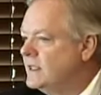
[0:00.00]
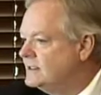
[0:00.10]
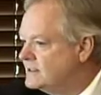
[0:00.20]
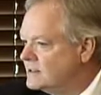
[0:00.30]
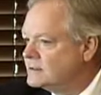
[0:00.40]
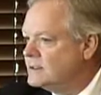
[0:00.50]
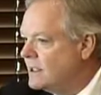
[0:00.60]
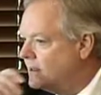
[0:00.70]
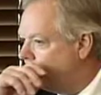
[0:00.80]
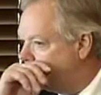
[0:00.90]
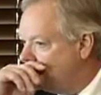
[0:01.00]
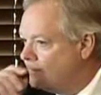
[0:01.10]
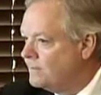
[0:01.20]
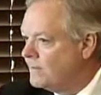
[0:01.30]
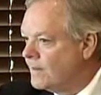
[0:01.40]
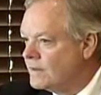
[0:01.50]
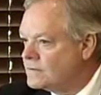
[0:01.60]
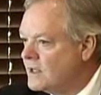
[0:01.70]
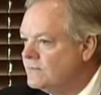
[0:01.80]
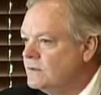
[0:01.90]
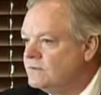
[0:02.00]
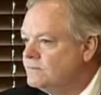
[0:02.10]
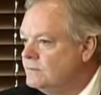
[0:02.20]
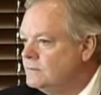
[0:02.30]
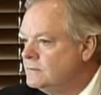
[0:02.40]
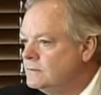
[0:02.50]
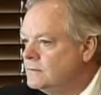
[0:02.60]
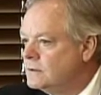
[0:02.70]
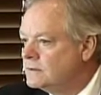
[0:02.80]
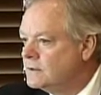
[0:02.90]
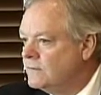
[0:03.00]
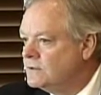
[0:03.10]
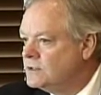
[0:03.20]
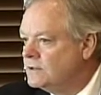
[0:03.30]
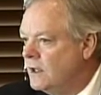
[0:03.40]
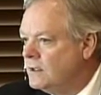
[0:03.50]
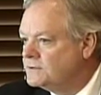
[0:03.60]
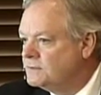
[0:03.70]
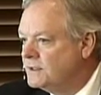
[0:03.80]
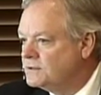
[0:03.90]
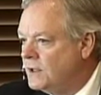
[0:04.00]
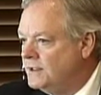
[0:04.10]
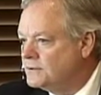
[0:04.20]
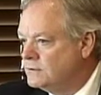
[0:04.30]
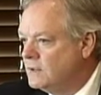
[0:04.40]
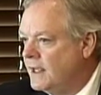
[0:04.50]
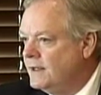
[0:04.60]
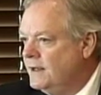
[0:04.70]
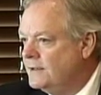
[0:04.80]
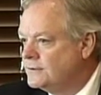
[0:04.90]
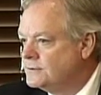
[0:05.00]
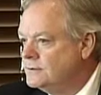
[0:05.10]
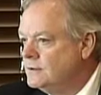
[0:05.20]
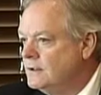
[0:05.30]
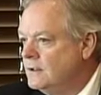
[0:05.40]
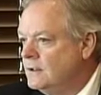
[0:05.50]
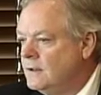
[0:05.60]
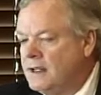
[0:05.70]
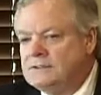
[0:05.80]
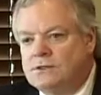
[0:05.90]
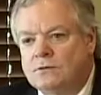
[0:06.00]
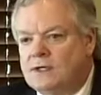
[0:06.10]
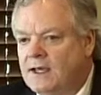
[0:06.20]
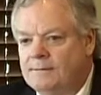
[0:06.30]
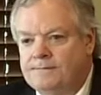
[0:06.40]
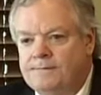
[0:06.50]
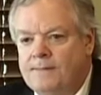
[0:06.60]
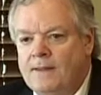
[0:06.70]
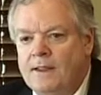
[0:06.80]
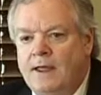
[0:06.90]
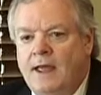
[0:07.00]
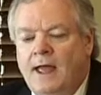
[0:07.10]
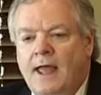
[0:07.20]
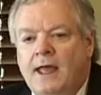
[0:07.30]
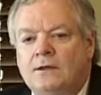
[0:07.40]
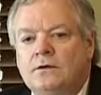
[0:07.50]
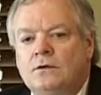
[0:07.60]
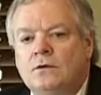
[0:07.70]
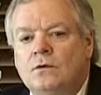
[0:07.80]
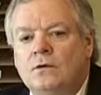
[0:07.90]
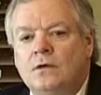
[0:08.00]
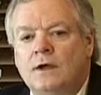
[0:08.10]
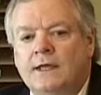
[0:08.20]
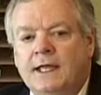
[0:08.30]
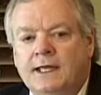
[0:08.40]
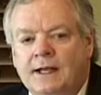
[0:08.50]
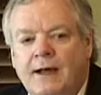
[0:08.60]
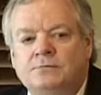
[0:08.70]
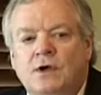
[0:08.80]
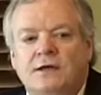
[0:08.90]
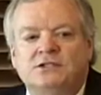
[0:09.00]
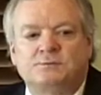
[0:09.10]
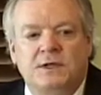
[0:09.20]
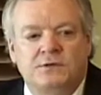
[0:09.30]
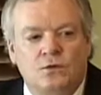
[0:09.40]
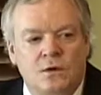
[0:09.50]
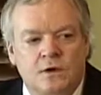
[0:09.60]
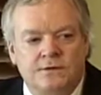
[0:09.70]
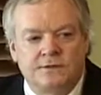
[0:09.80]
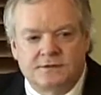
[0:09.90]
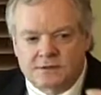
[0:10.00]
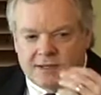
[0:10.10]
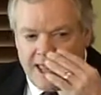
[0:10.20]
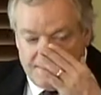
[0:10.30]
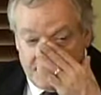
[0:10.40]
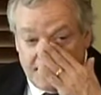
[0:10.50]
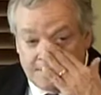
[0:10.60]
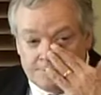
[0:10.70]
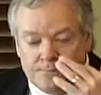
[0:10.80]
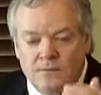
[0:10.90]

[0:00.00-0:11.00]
the extent, Stephen, of Governor Jindal's administration, 8 years. That's no time. And again, I'm trying to spread the word that this is happening.